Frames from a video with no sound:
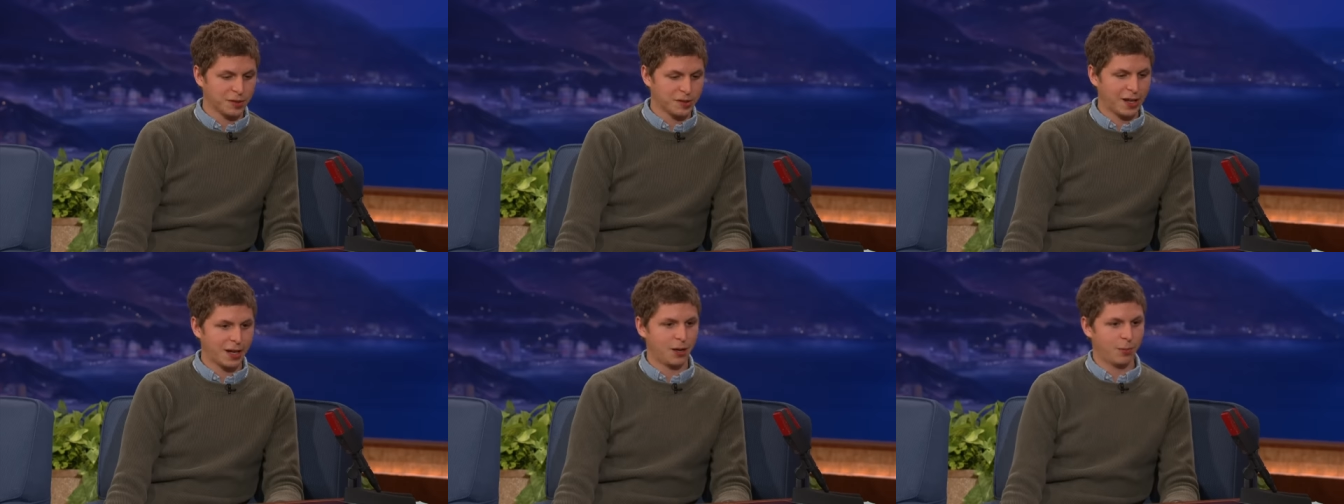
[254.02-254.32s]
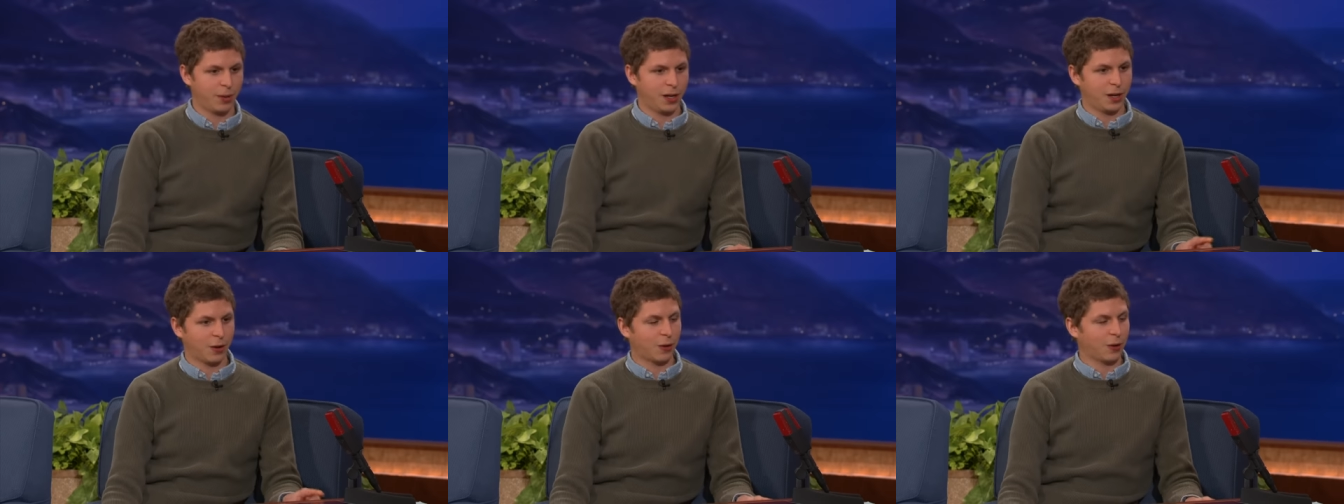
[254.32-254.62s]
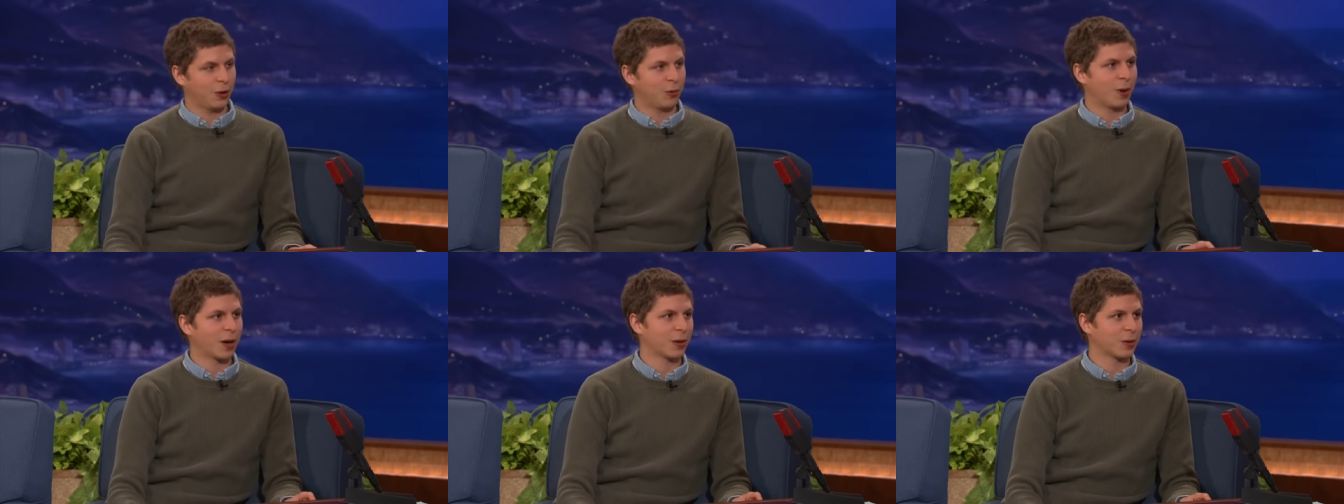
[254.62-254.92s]
say to me, are
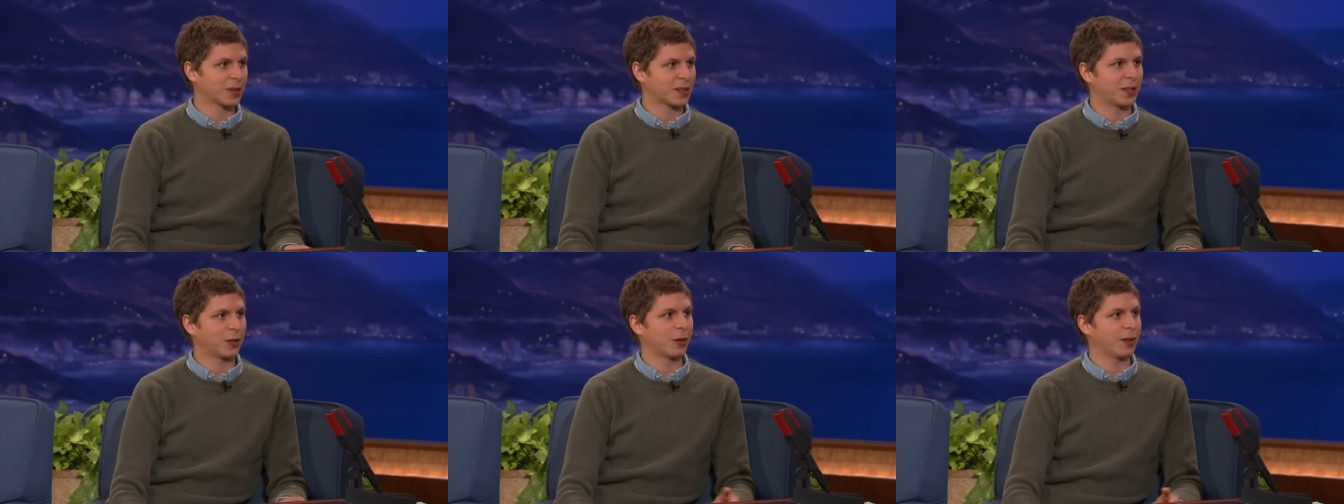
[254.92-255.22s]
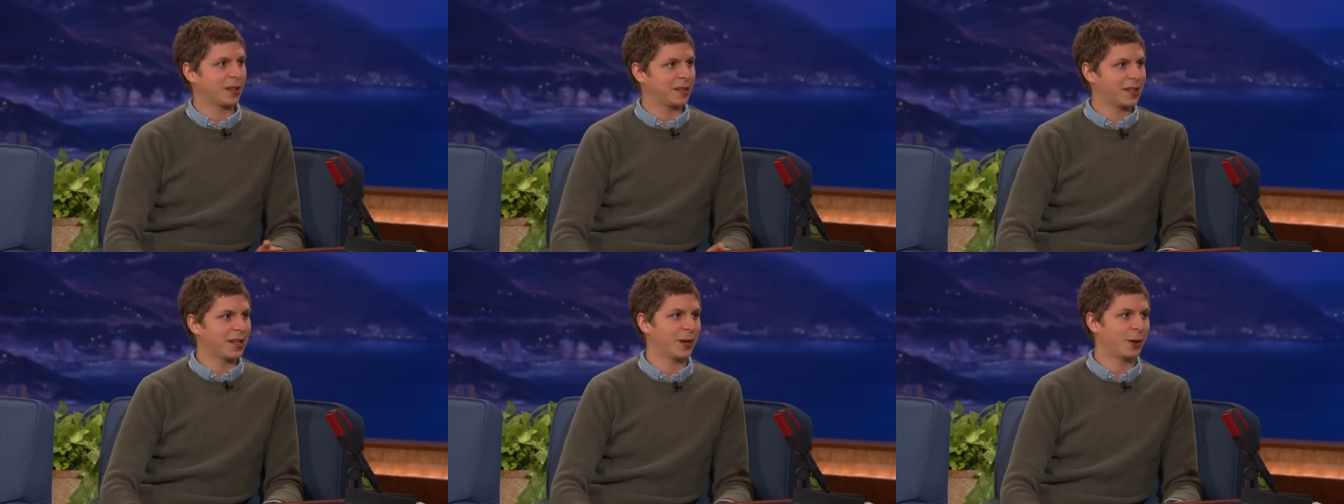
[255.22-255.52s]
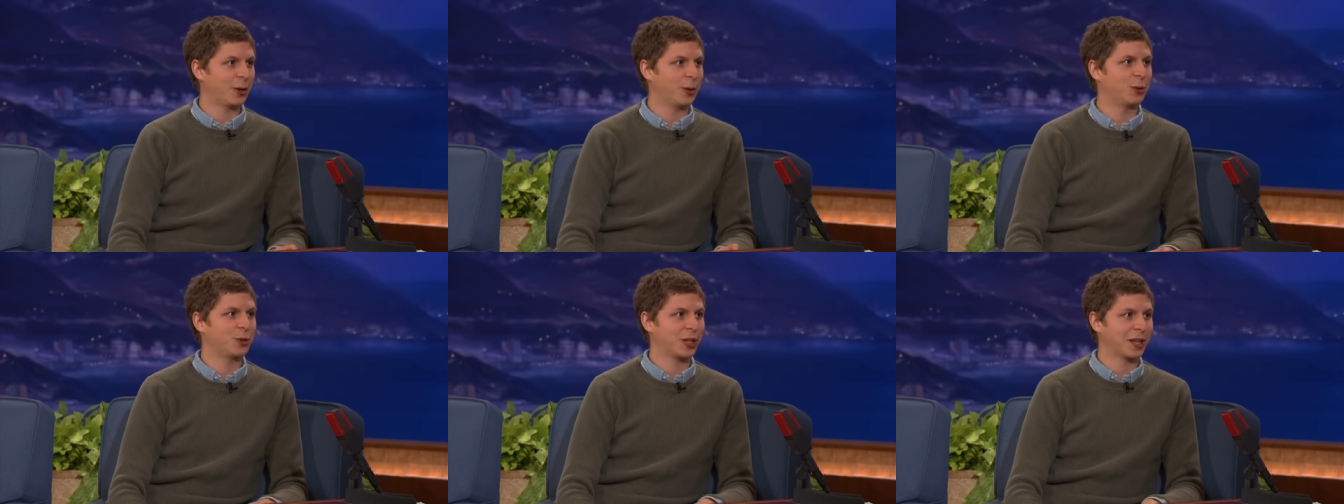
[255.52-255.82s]
you Michael Cera? They say,
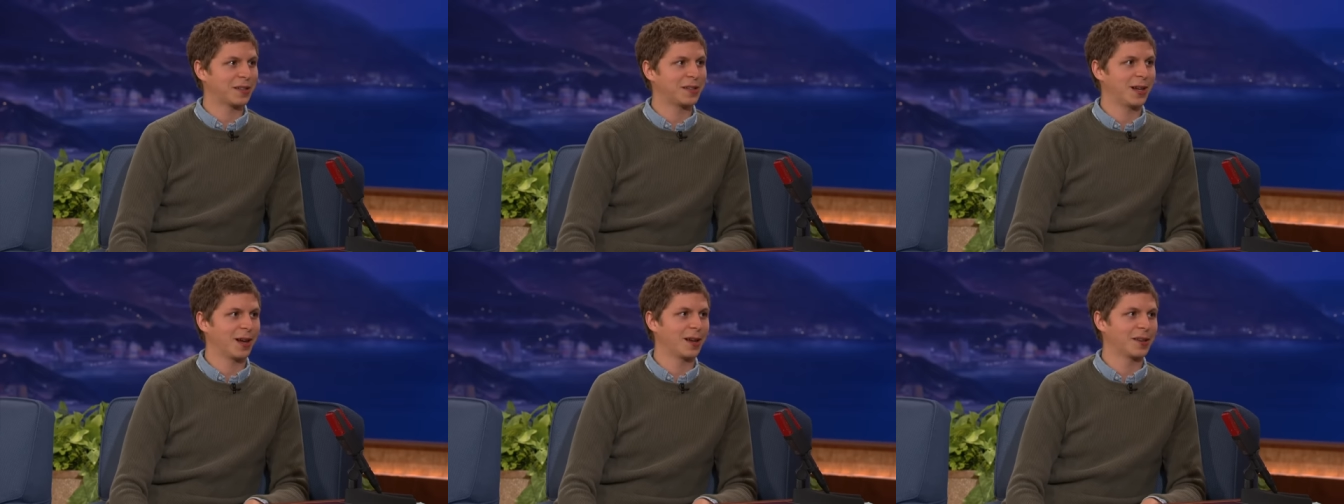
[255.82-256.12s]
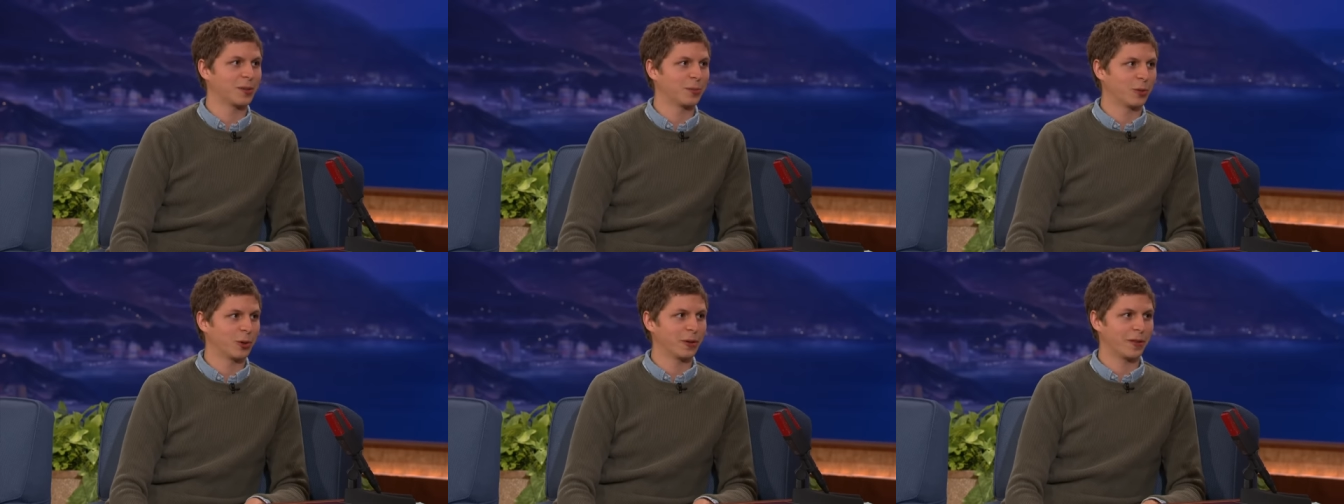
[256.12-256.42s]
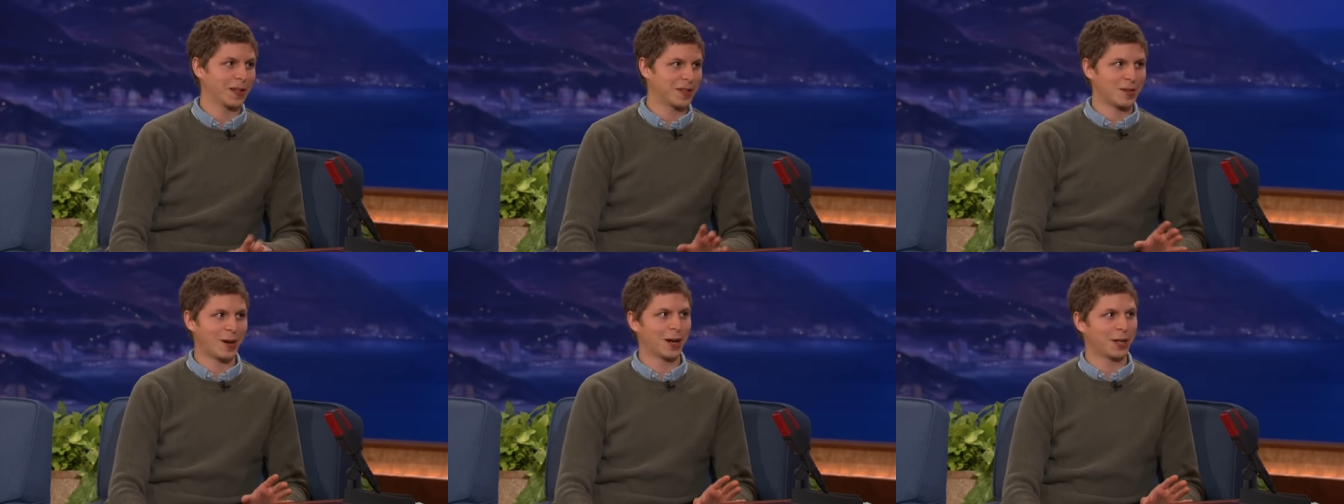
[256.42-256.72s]
are you Jesse Eisenberg?
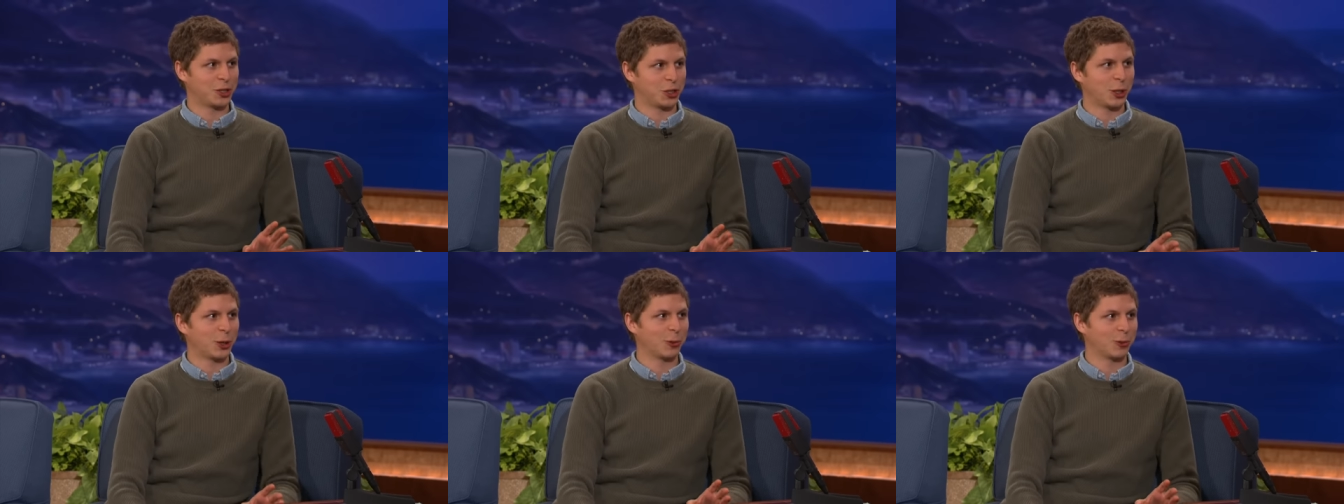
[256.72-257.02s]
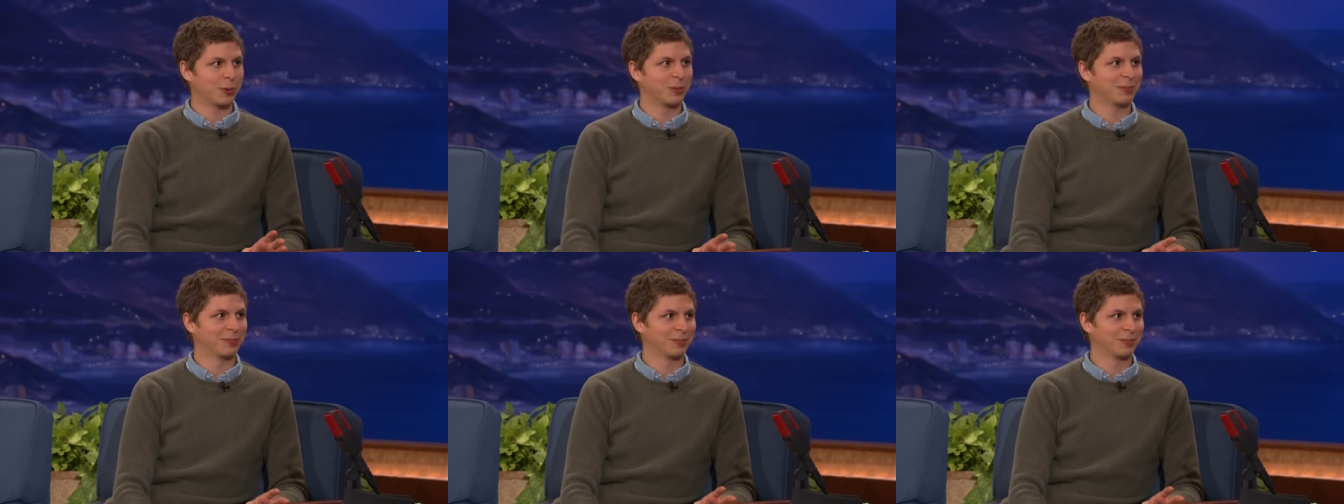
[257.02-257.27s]
That's not a joke.